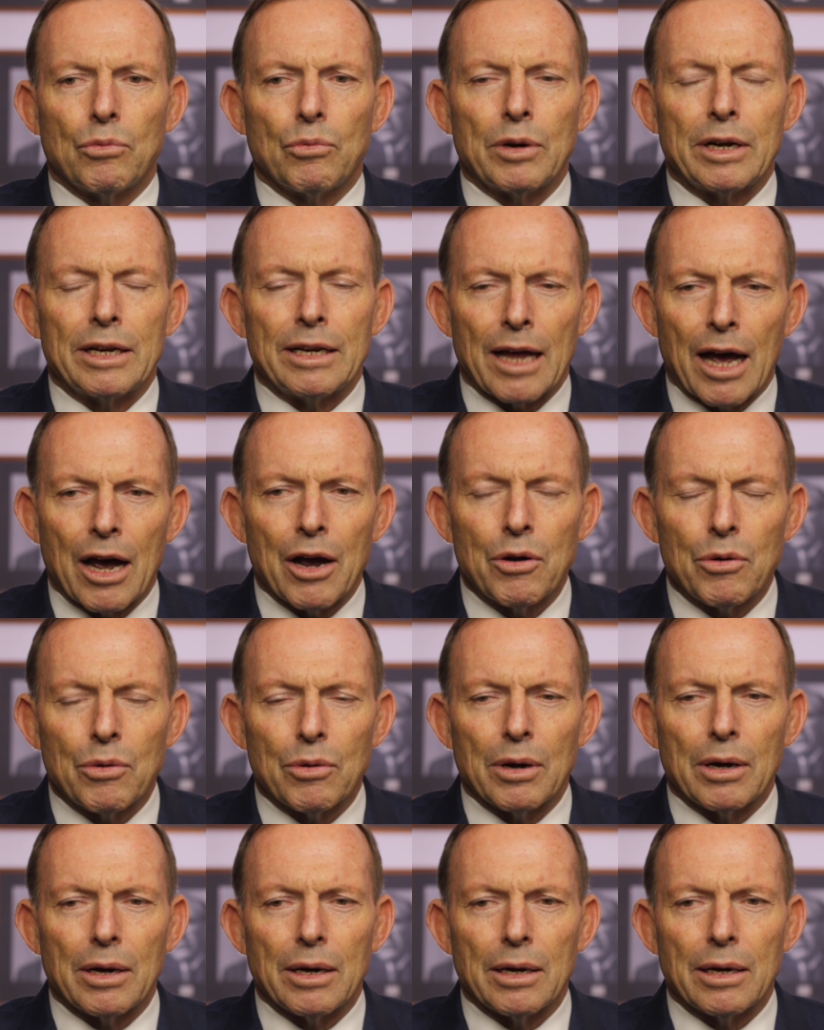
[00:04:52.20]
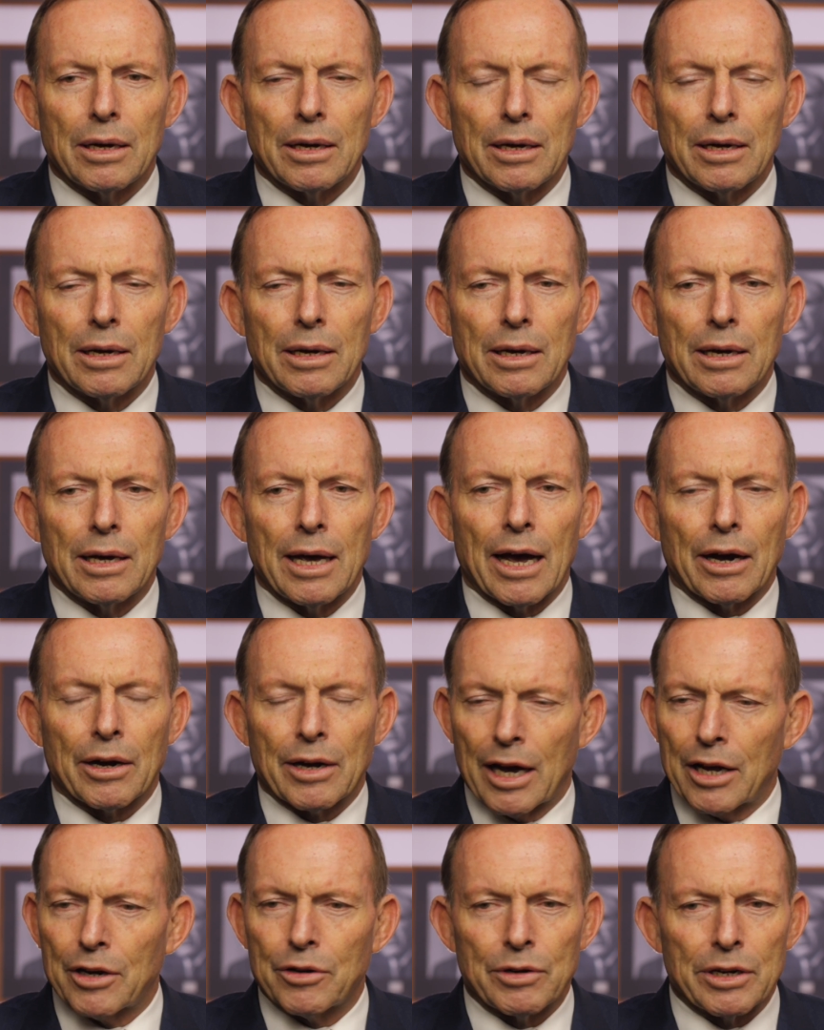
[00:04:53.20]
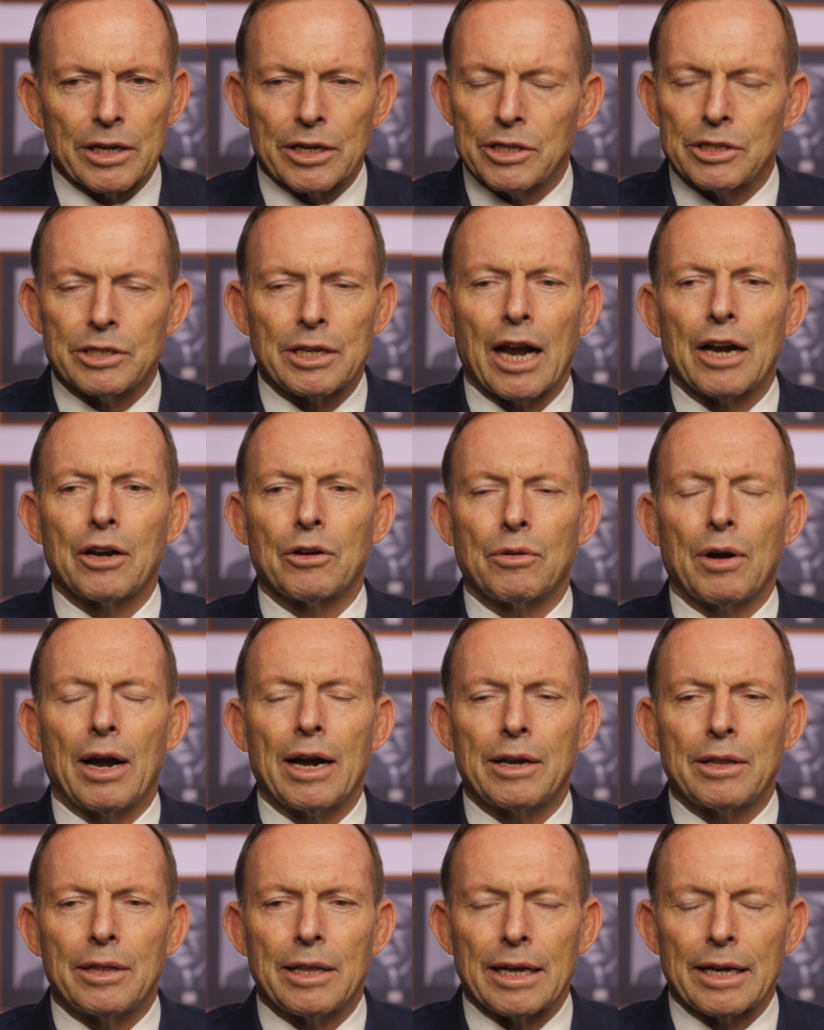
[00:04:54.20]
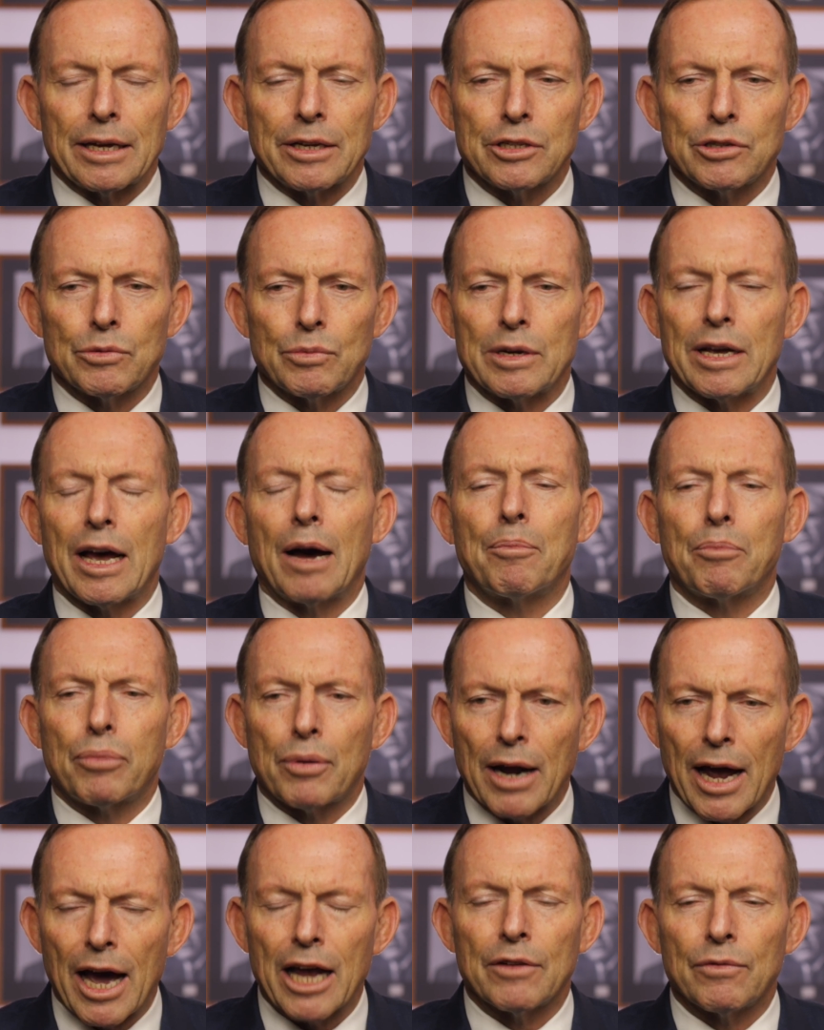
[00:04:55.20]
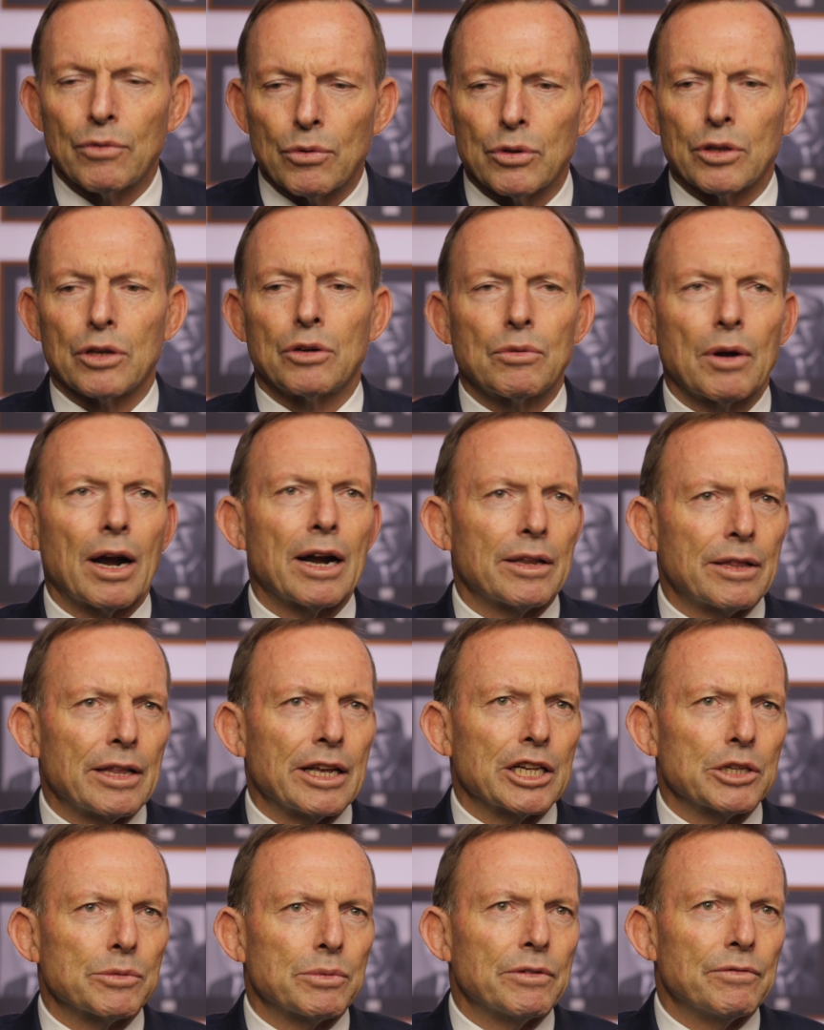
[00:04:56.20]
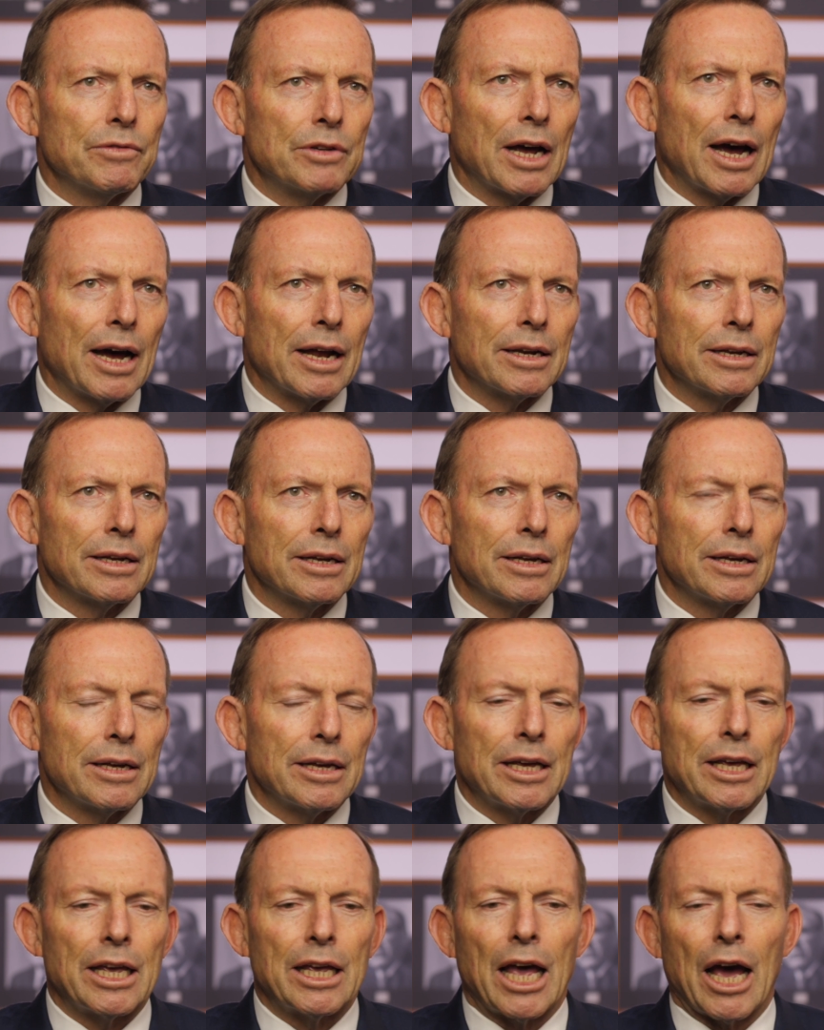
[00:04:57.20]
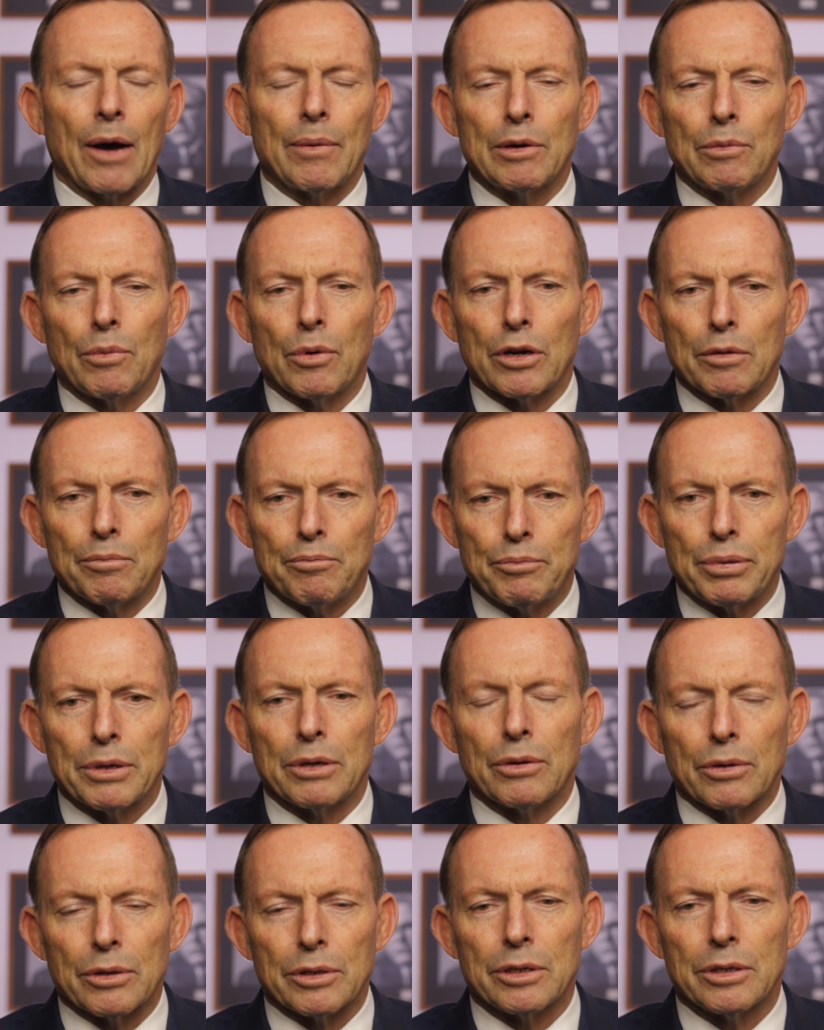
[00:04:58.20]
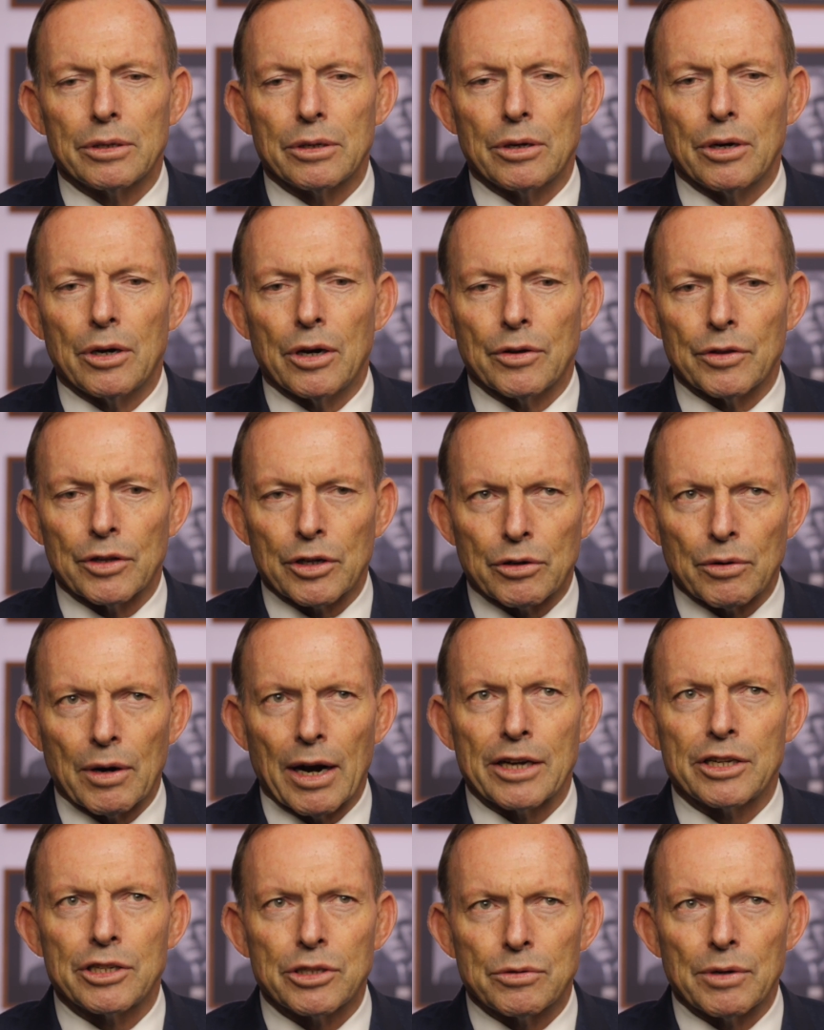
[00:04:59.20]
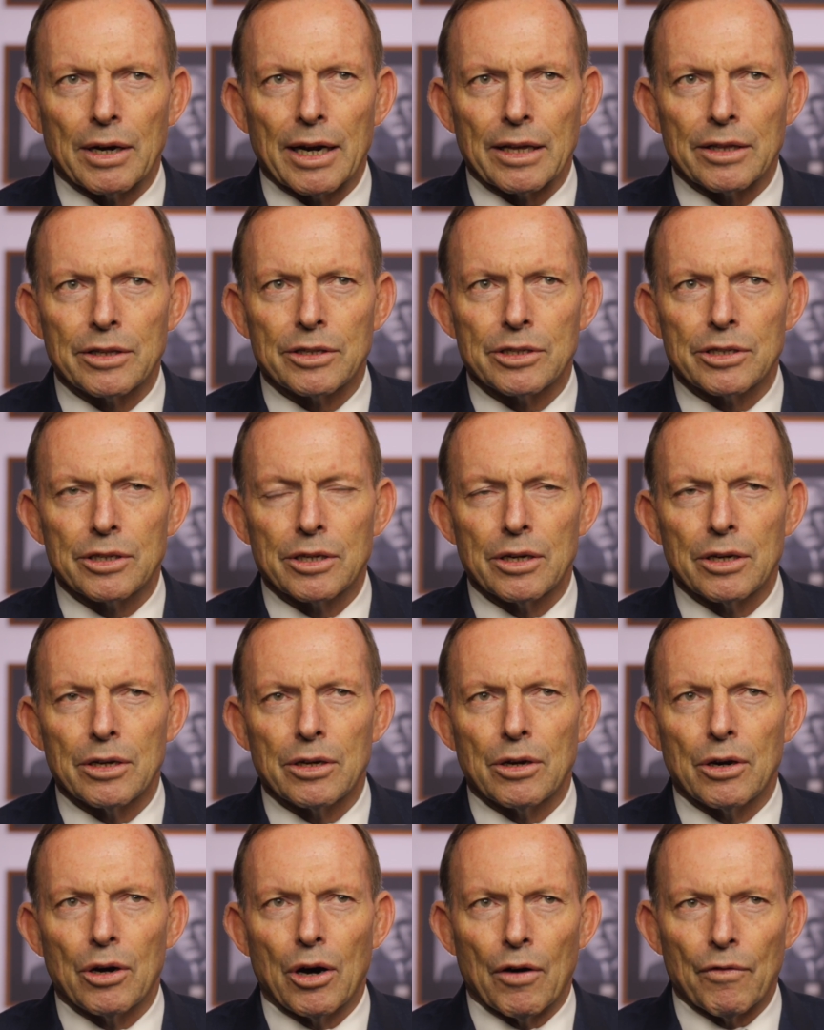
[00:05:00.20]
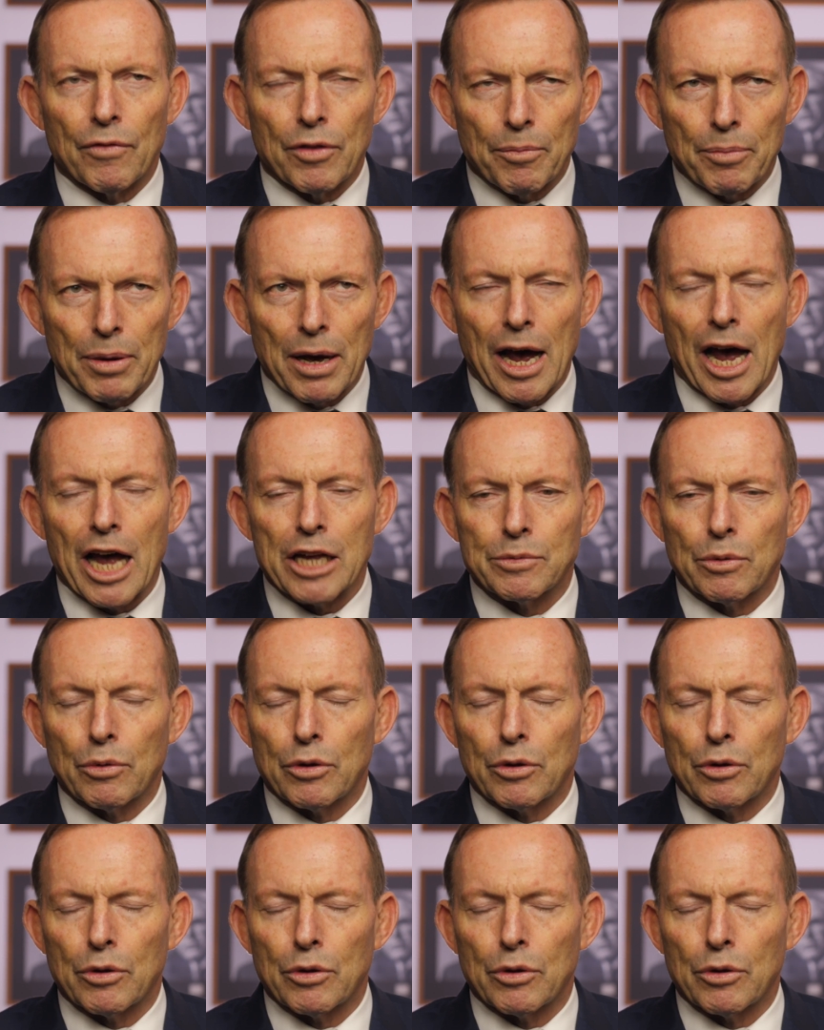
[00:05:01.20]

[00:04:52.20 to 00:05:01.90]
We know our country has done great things. We are proud of all the great things we've done, and we want to build on the great strengths of the past.